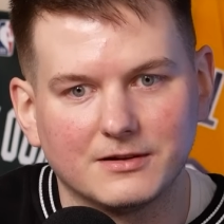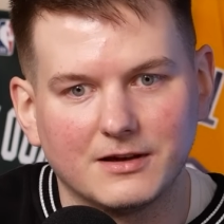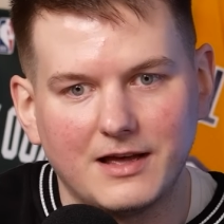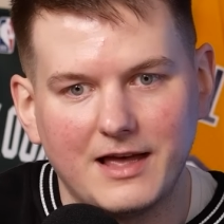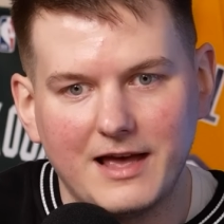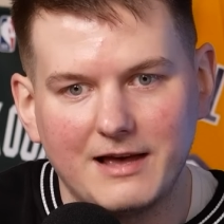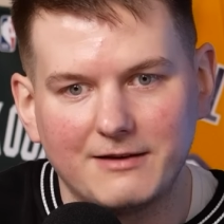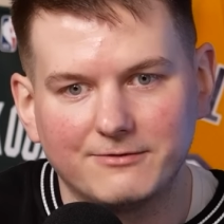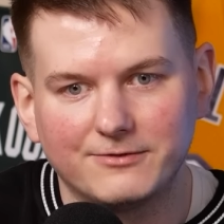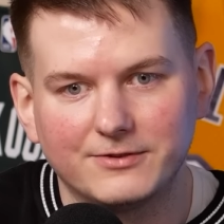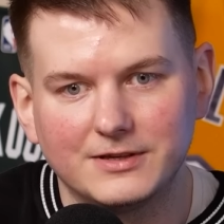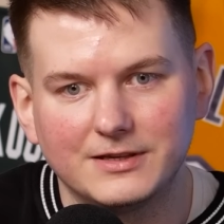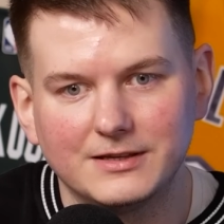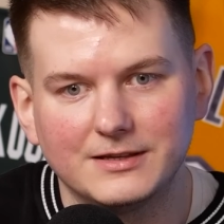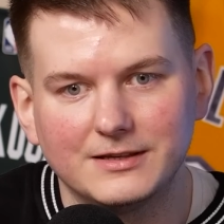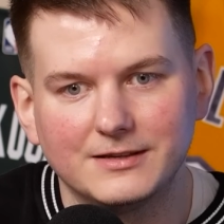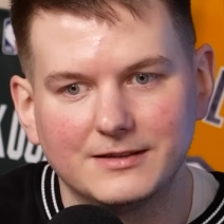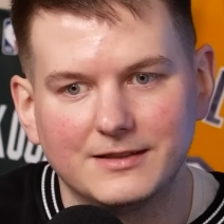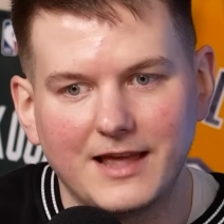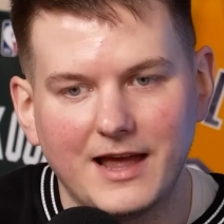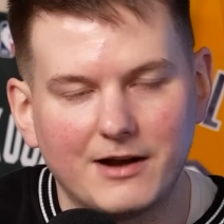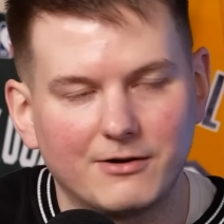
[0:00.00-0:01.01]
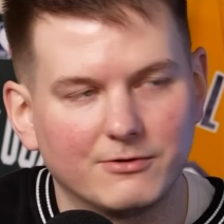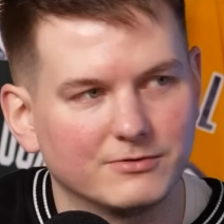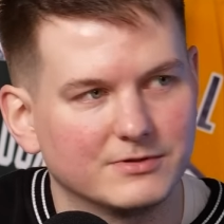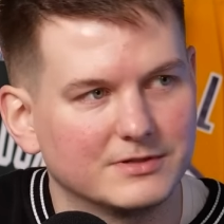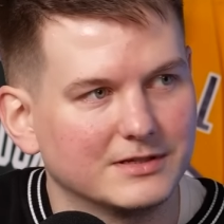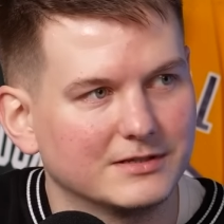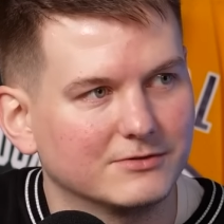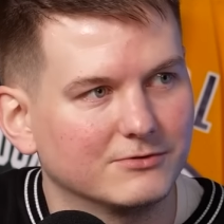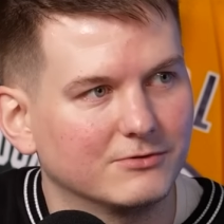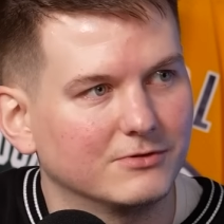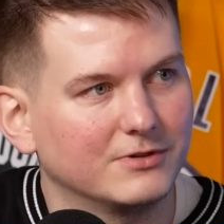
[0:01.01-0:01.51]
half, he narrows
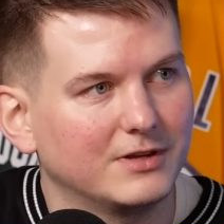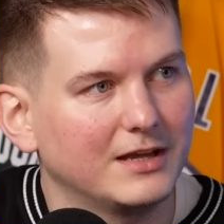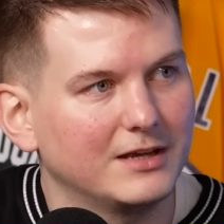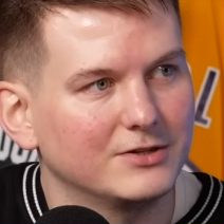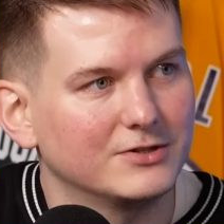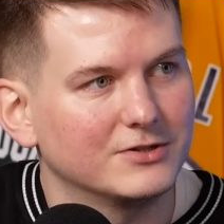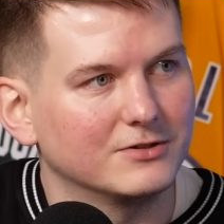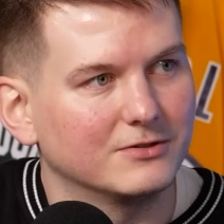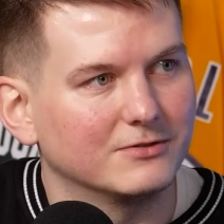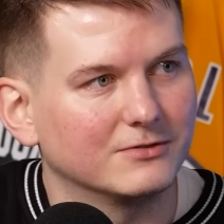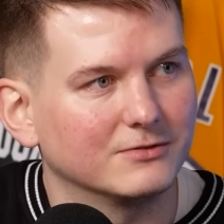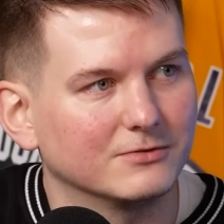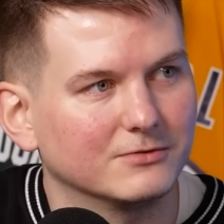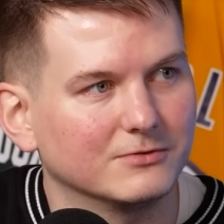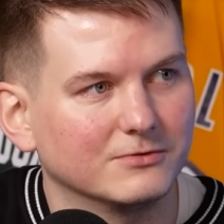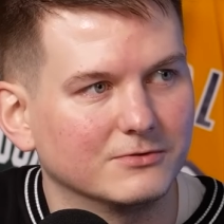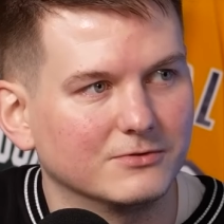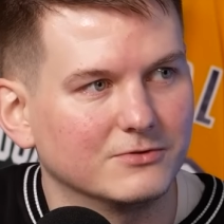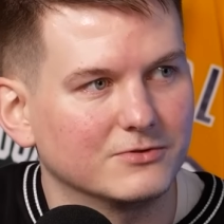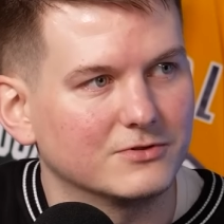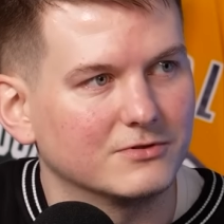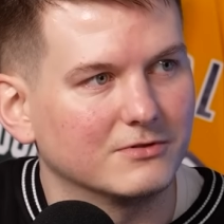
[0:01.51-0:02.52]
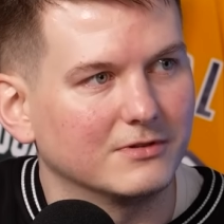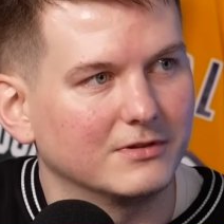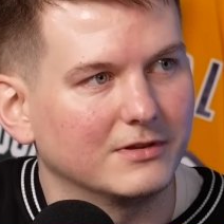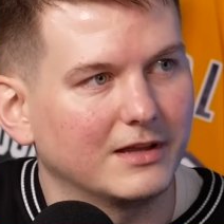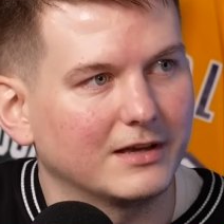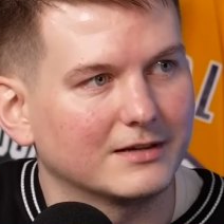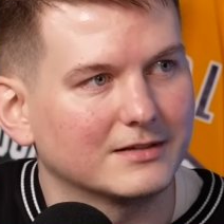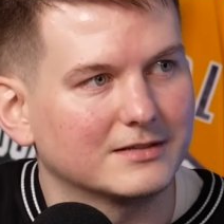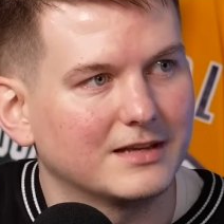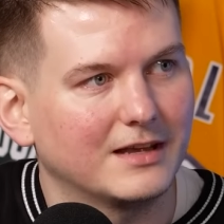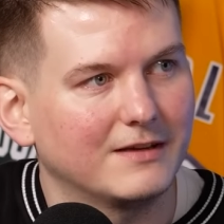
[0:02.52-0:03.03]
his rotation to usually
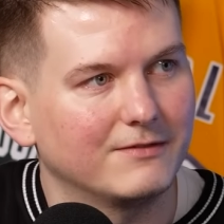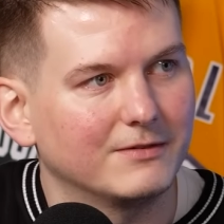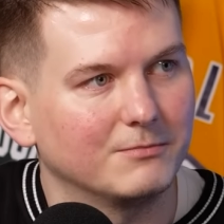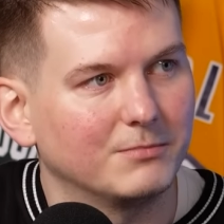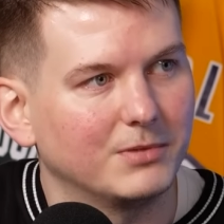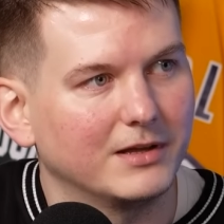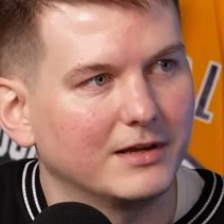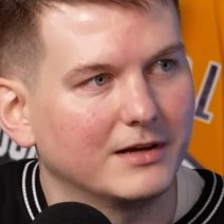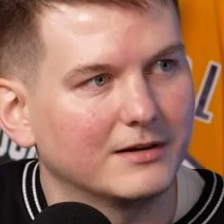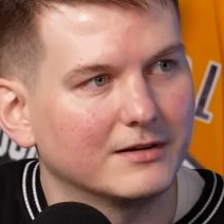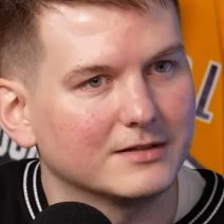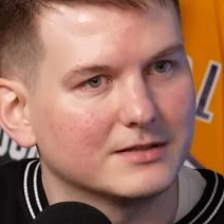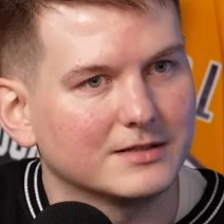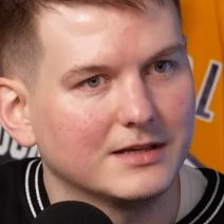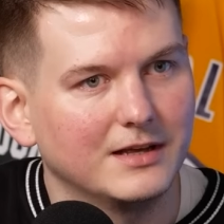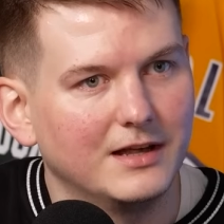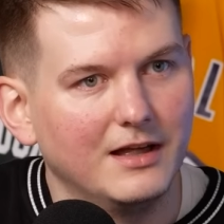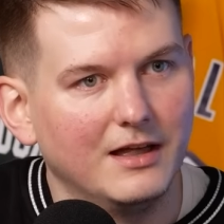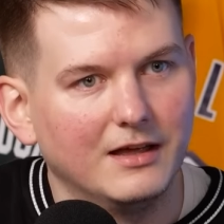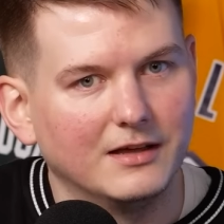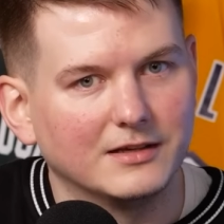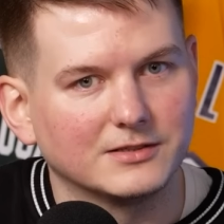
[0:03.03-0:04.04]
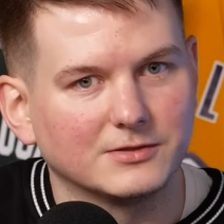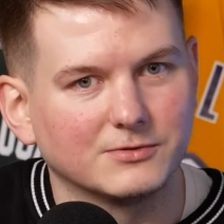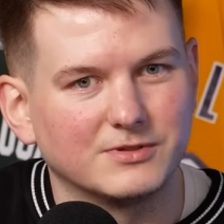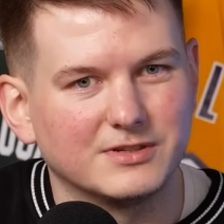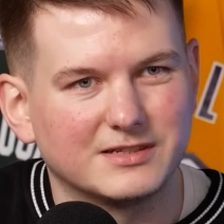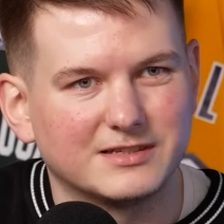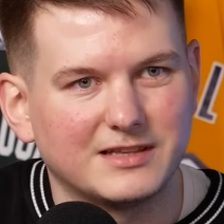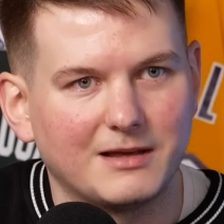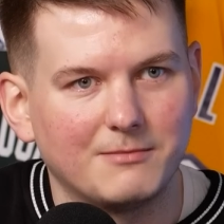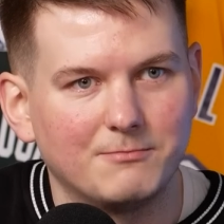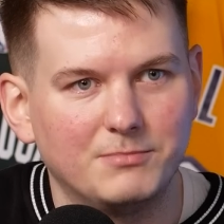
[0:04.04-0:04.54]
like 7 players. So
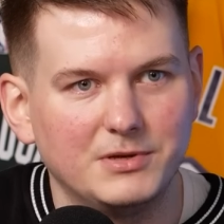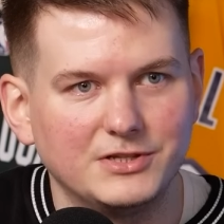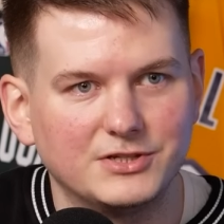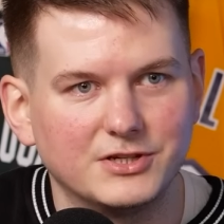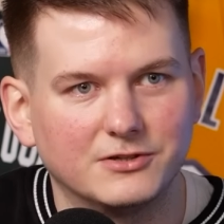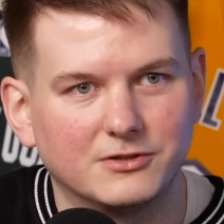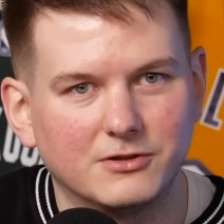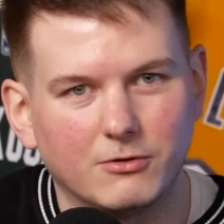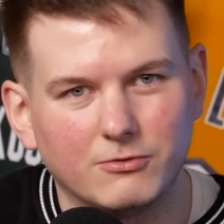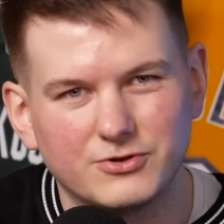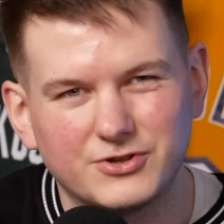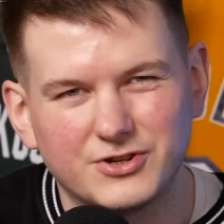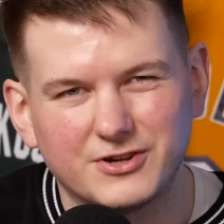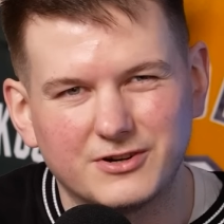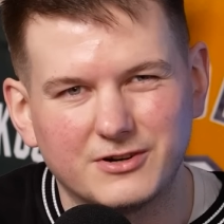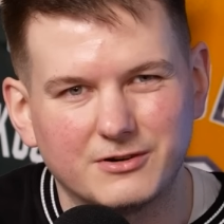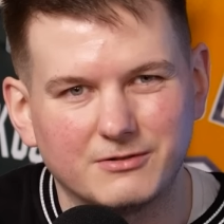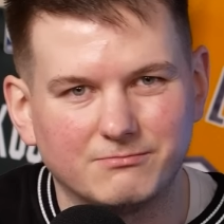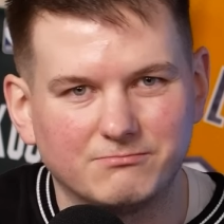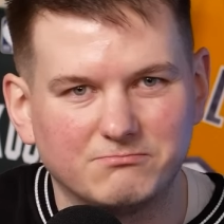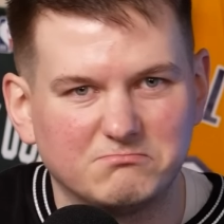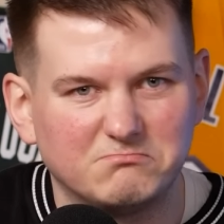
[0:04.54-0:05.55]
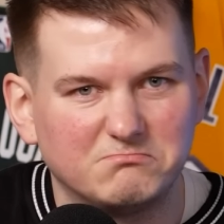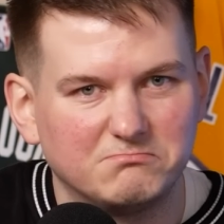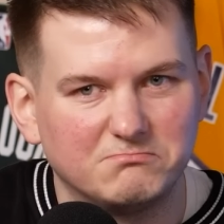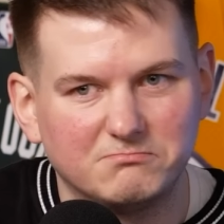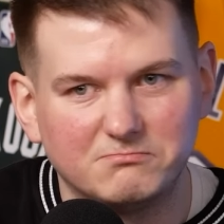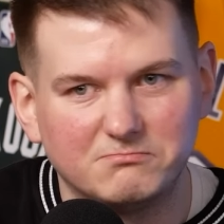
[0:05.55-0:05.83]
this time, PJ Dozier